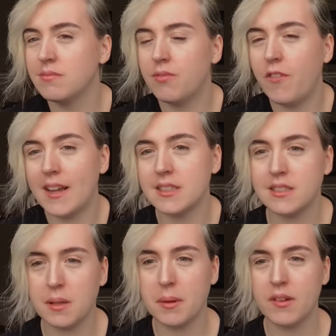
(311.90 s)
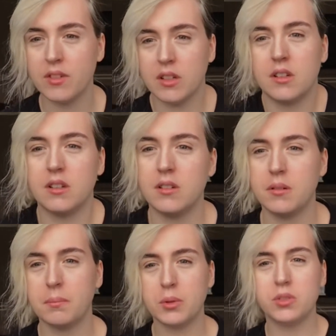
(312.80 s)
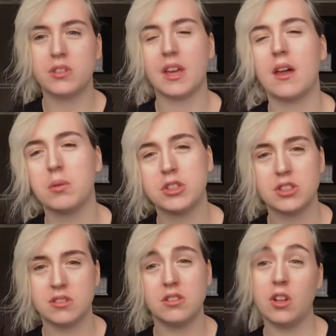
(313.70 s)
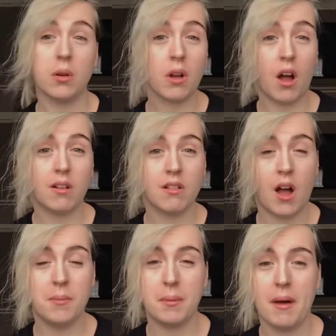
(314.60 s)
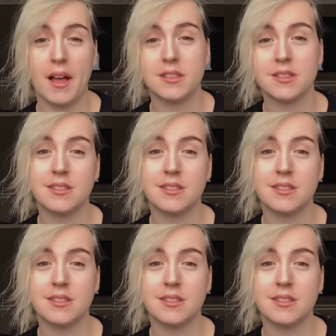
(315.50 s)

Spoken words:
fantasy a bit of a boost again, which is, you know, can't be bad.